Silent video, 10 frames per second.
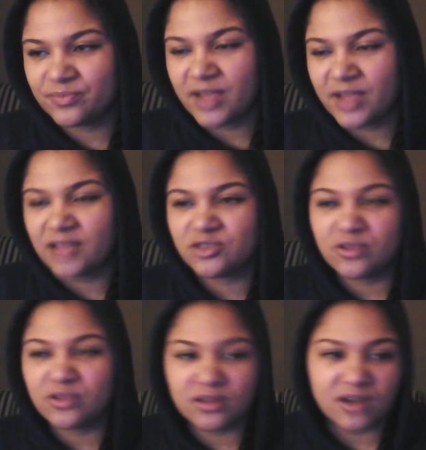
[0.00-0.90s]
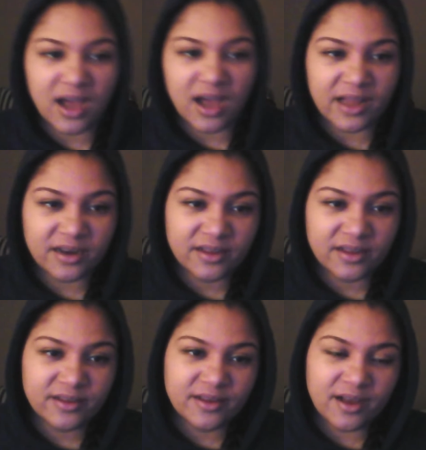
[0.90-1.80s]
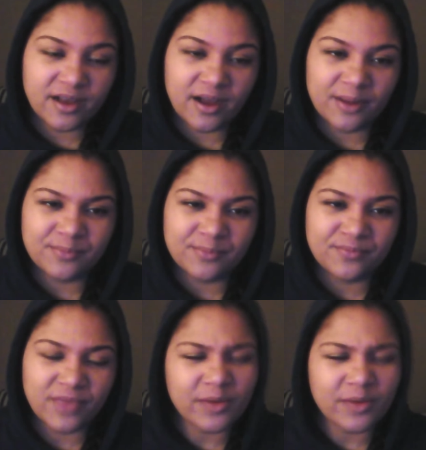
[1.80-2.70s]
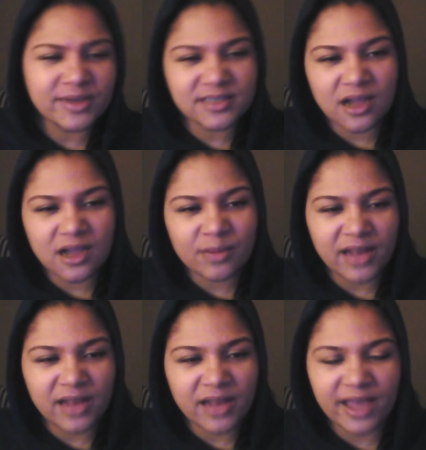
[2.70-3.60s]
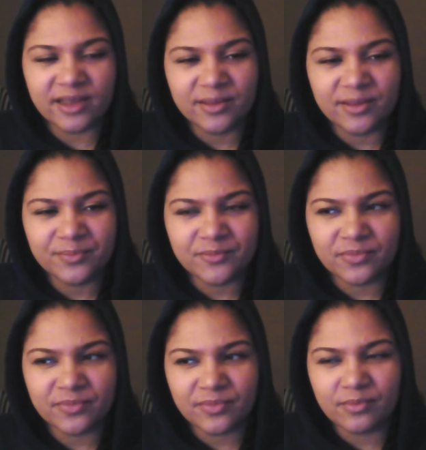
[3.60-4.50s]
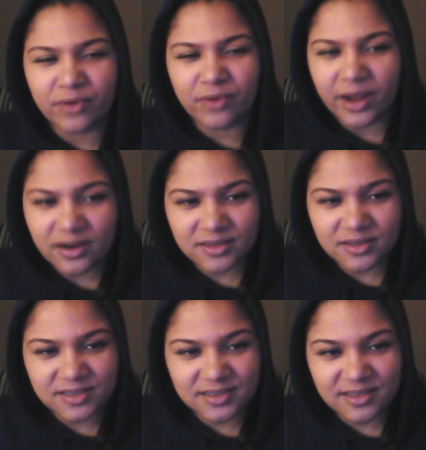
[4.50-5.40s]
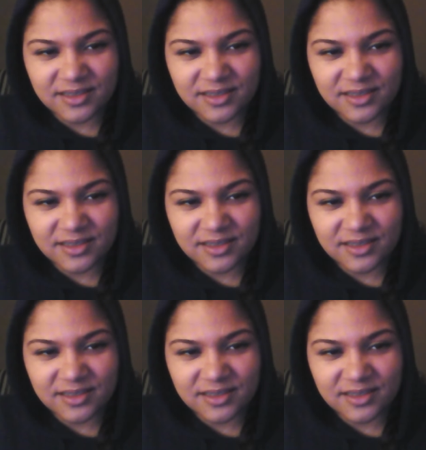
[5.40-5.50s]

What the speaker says: natural or not, they always talk about like prayers.